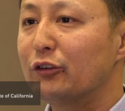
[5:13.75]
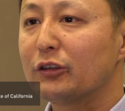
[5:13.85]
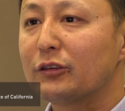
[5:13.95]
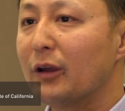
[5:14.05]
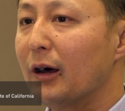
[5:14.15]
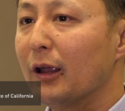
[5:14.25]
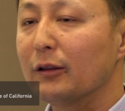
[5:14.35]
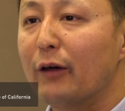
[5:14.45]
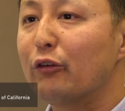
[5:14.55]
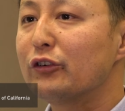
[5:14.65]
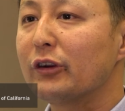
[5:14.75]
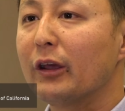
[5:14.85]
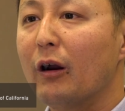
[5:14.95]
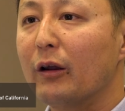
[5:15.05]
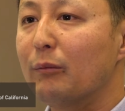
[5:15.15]
just leveraging
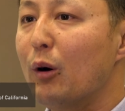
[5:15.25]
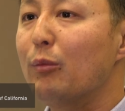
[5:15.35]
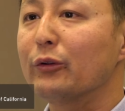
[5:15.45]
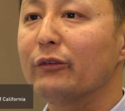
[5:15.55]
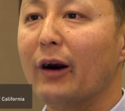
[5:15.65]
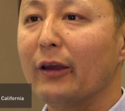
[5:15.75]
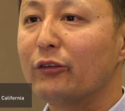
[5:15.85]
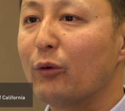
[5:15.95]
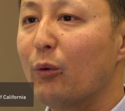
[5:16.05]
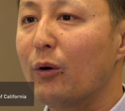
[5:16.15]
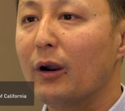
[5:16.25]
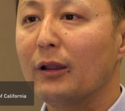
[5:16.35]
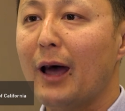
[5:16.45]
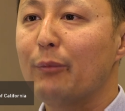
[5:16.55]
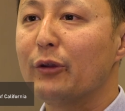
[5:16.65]
it on a mobile device or a
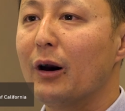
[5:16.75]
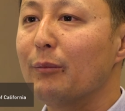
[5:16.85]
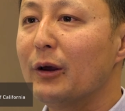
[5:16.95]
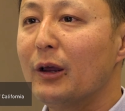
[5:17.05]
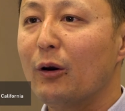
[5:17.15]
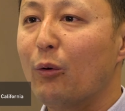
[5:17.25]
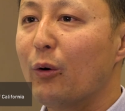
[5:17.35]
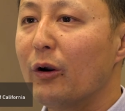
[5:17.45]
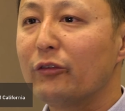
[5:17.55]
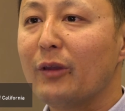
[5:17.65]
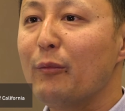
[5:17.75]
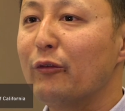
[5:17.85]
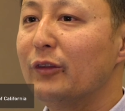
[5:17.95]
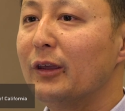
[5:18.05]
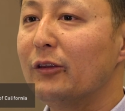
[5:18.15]
laptop, or some
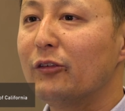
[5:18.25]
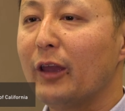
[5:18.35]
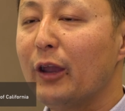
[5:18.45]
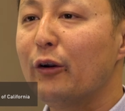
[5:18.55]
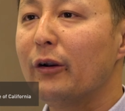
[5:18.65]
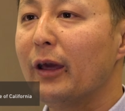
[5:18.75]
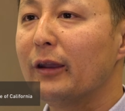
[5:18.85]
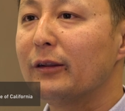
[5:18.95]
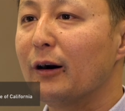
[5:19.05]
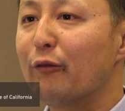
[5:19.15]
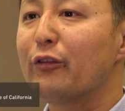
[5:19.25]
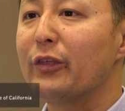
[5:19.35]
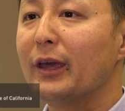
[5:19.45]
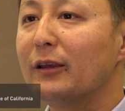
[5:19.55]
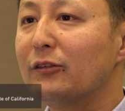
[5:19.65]
of these Internet of
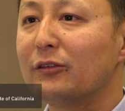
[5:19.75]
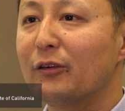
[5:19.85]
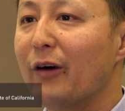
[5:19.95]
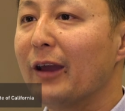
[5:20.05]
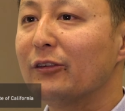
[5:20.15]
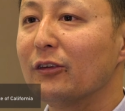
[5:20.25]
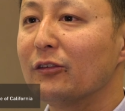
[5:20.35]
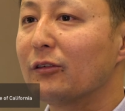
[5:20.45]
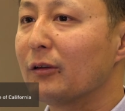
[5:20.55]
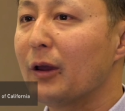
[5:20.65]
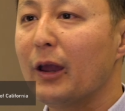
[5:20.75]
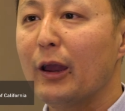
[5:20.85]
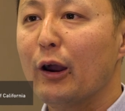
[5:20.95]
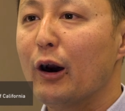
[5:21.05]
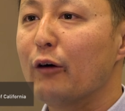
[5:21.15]
Things devices?
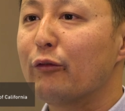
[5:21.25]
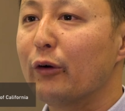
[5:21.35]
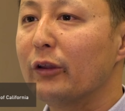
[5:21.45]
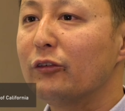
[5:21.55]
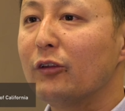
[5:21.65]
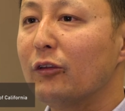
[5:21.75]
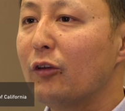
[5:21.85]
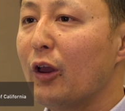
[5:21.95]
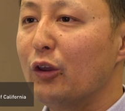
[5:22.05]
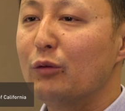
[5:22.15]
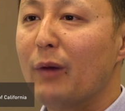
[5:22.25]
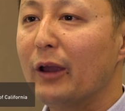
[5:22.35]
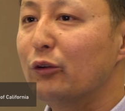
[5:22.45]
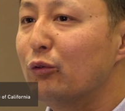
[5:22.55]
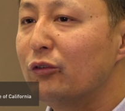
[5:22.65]
For instance, you
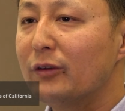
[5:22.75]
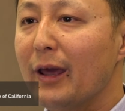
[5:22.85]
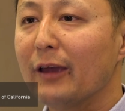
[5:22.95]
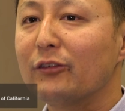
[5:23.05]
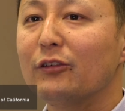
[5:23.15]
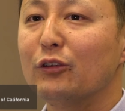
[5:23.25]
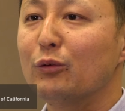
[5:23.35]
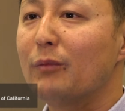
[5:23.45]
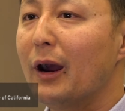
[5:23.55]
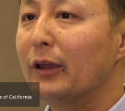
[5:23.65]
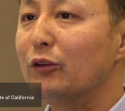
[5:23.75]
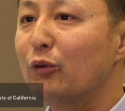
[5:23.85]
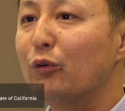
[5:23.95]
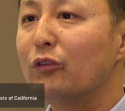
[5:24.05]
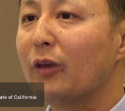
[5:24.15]
might use Nest, you might
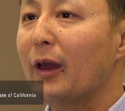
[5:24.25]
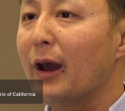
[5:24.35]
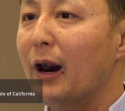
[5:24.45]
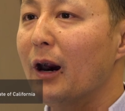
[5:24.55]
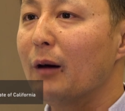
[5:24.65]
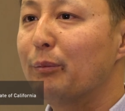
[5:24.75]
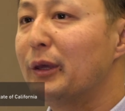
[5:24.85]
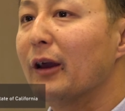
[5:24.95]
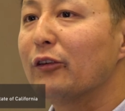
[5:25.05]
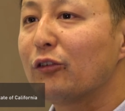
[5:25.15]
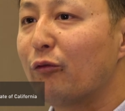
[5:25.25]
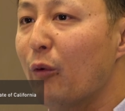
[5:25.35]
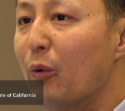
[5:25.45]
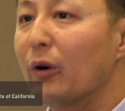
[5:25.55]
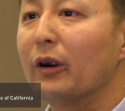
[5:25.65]
use
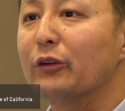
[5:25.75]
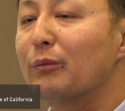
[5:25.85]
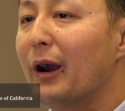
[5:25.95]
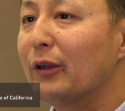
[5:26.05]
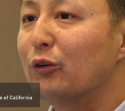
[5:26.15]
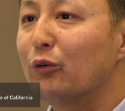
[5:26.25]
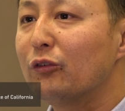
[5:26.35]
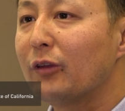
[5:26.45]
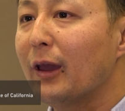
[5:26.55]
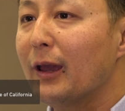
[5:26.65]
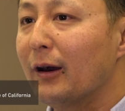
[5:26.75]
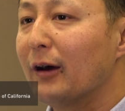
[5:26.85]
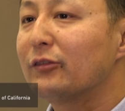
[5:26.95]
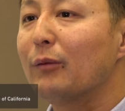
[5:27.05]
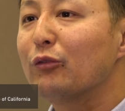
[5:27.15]
PS4, you might use
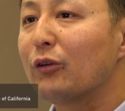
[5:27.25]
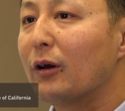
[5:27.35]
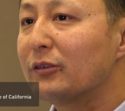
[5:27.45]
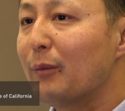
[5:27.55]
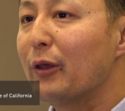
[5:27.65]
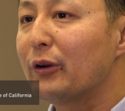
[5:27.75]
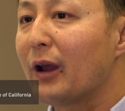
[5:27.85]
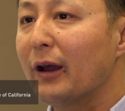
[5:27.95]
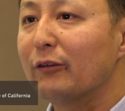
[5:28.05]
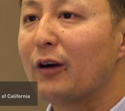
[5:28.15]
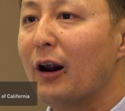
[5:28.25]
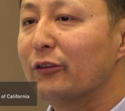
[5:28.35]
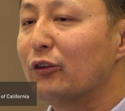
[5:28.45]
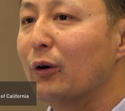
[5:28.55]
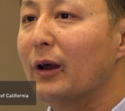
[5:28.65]
some other kind of
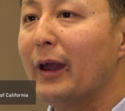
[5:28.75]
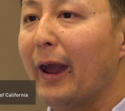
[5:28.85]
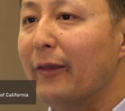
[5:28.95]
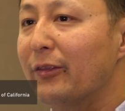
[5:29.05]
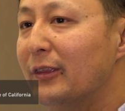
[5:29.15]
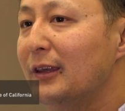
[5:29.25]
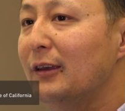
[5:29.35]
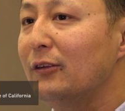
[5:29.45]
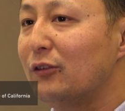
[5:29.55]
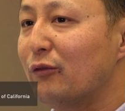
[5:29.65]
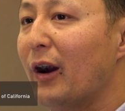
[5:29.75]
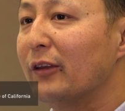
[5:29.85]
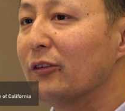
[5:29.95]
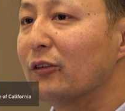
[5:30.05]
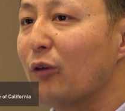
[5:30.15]
console, and these
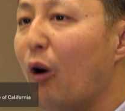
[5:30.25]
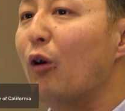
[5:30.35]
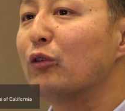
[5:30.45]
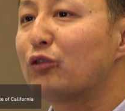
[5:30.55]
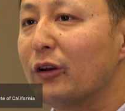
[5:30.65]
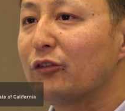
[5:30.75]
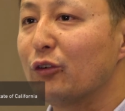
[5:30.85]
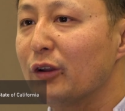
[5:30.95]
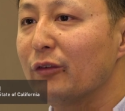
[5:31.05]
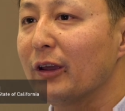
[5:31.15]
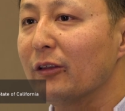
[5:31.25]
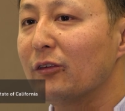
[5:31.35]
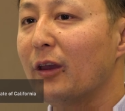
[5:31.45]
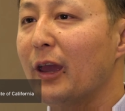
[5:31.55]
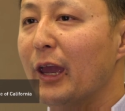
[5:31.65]
devices all trust
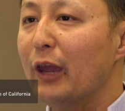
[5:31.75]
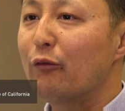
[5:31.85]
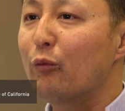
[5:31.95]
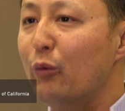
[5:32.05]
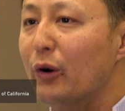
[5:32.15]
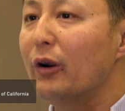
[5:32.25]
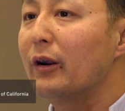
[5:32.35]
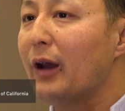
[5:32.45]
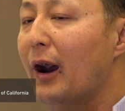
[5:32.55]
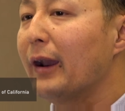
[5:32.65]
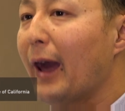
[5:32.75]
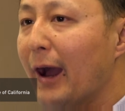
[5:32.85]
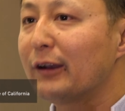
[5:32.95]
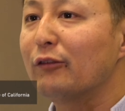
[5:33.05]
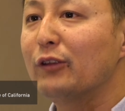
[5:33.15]
certificates. If we're not
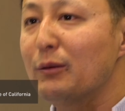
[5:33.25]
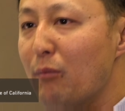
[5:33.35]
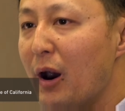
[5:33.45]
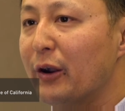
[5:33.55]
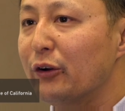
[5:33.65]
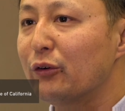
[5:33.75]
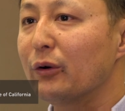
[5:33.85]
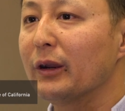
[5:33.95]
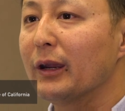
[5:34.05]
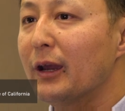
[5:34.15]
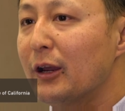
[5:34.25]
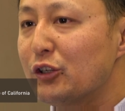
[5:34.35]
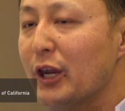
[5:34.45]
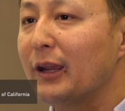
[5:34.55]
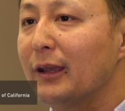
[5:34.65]
actively monitoring,
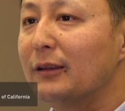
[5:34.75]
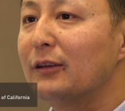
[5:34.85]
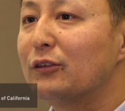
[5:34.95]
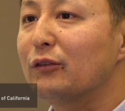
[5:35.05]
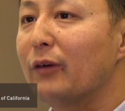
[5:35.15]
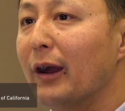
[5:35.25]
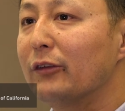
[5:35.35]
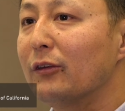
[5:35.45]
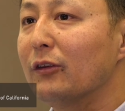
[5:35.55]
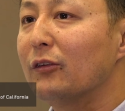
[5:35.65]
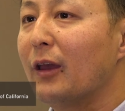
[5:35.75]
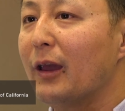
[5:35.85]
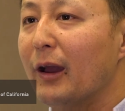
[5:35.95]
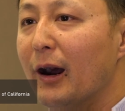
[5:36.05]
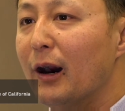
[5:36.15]
checking these devices,
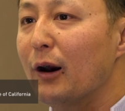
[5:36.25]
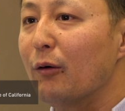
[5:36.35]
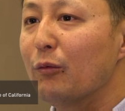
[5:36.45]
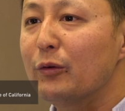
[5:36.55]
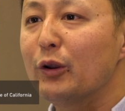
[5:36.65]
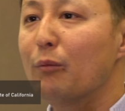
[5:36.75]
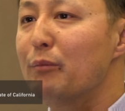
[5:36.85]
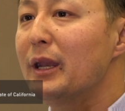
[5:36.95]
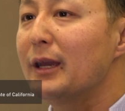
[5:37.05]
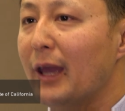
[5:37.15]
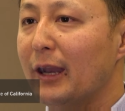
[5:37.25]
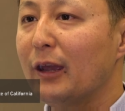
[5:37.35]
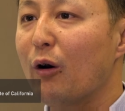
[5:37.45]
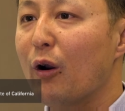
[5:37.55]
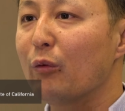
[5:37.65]

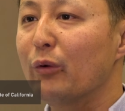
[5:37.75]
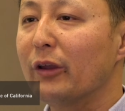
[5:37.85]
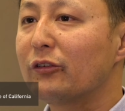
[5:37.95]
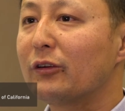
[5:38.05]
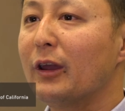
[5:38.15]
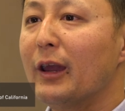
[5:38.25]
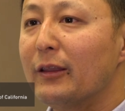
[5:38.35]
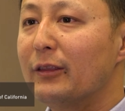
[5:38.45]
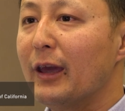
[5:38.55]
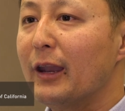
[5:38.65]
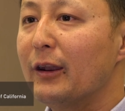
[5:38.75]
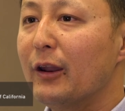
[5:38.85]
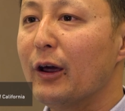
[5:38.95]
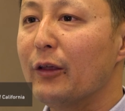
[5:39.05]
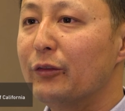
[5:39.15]
mitigating our risk,
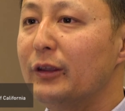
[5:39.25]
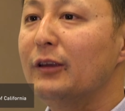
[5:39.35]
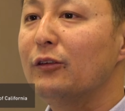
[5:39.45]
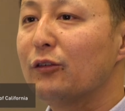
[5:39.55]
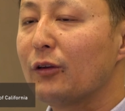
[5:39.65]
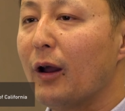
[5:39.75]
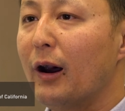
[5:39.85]
then these